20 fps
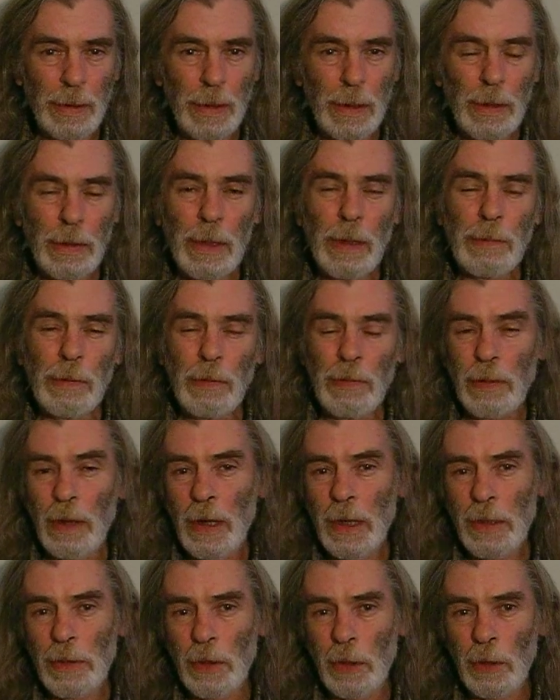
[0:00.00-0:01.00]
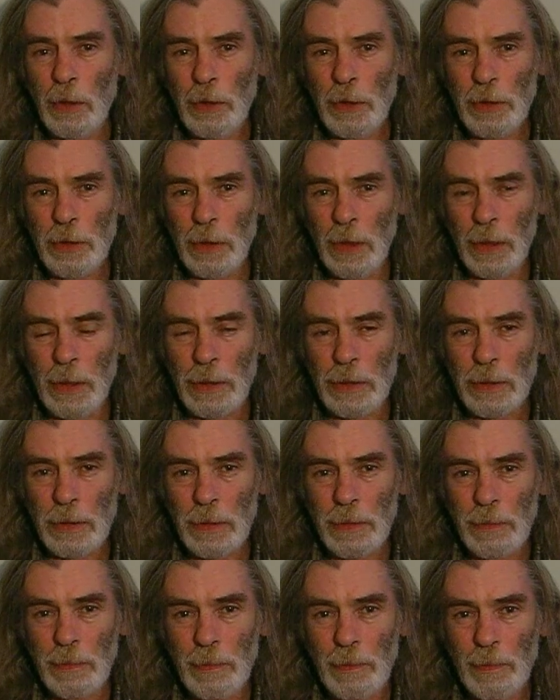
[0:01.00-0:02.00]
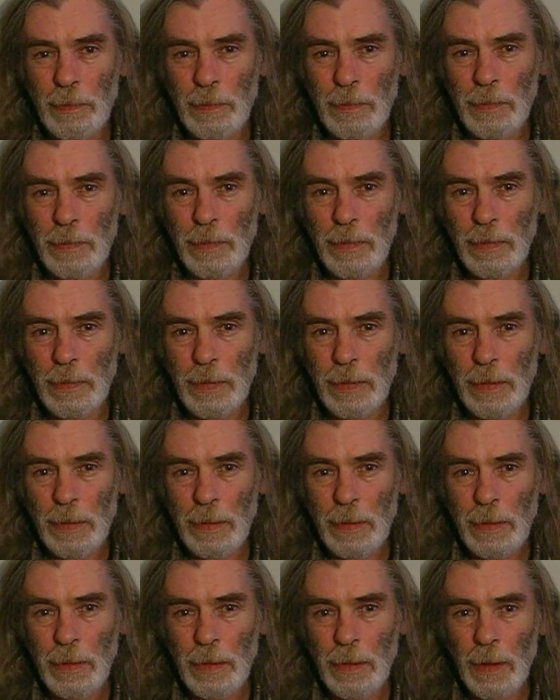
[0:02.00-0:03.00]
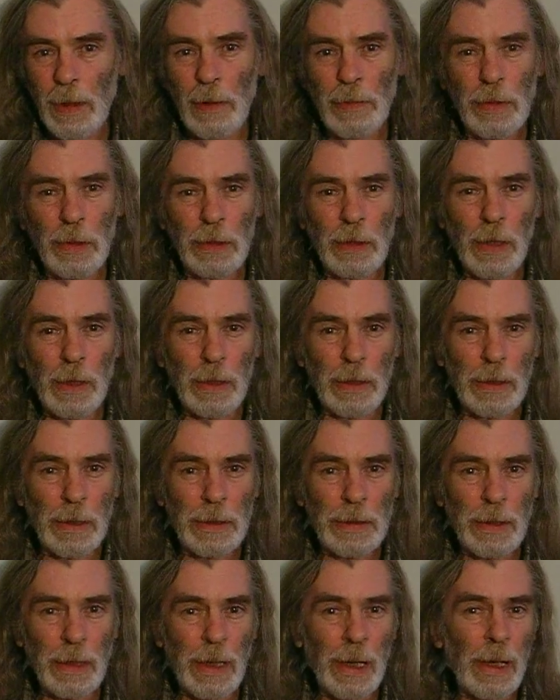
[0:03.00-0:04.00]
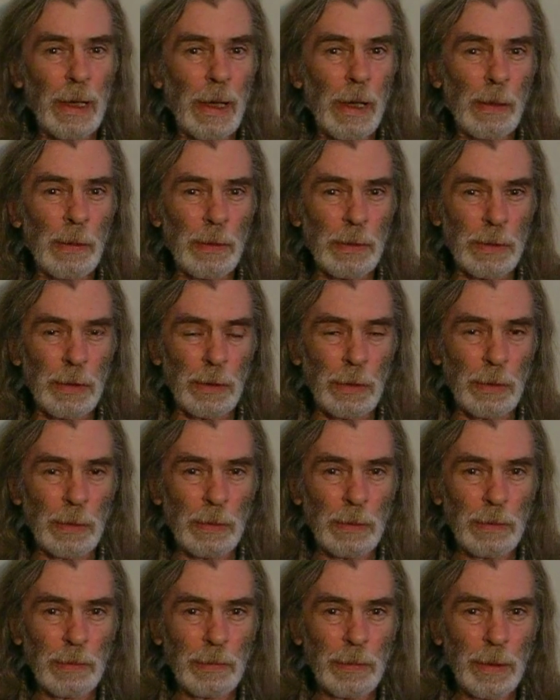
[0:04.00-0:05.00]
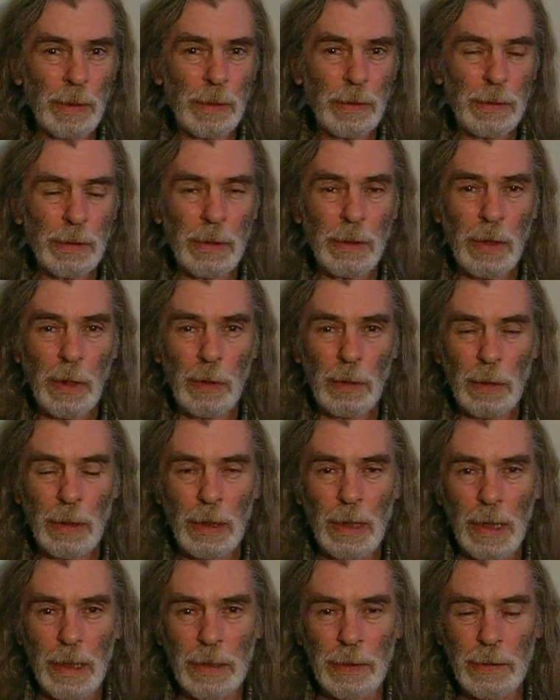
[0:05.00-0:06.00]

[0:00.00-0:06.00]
They provide the contrast of the darkness that allows you to know the light.